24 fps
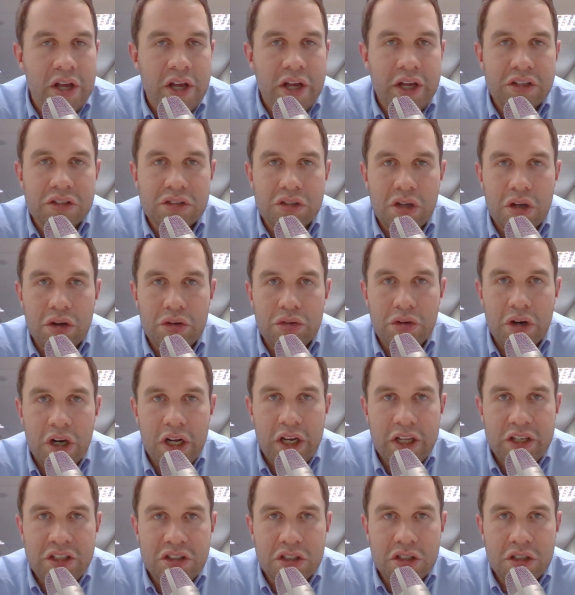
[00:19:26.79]
his own
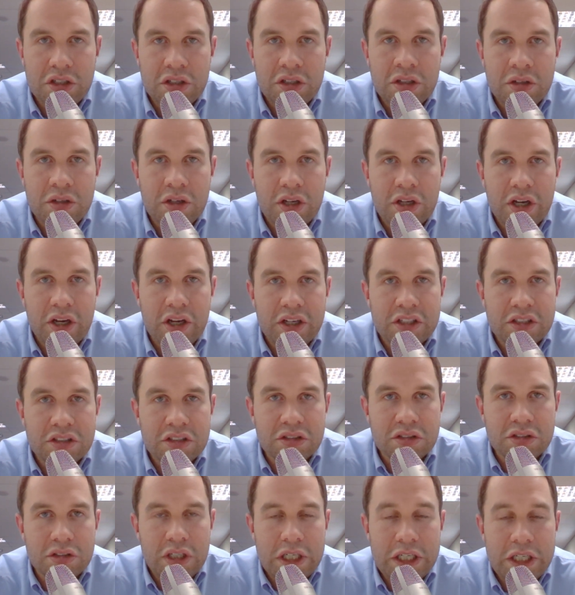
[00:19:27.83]
religion,
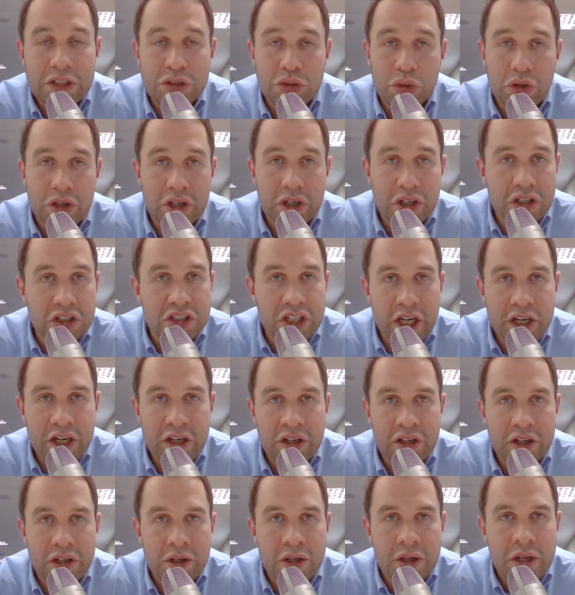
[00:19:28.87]
his or her
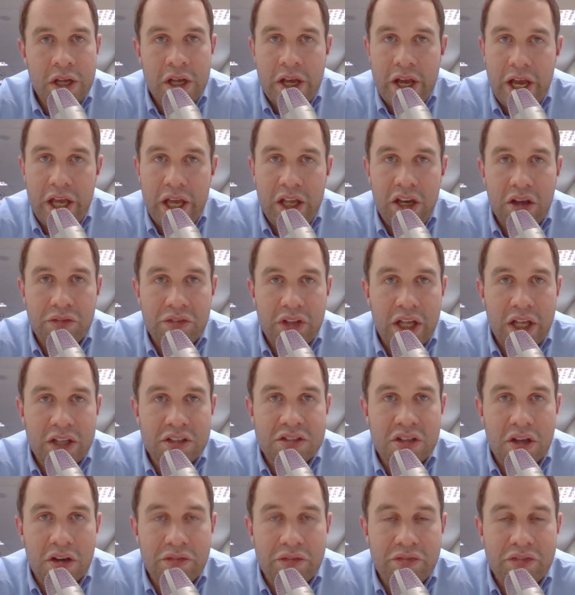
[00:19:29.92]
gender, any of that
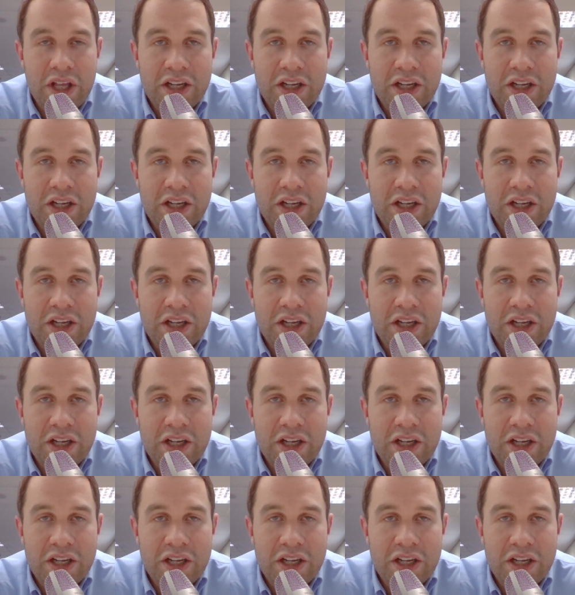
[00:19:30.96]
stuff.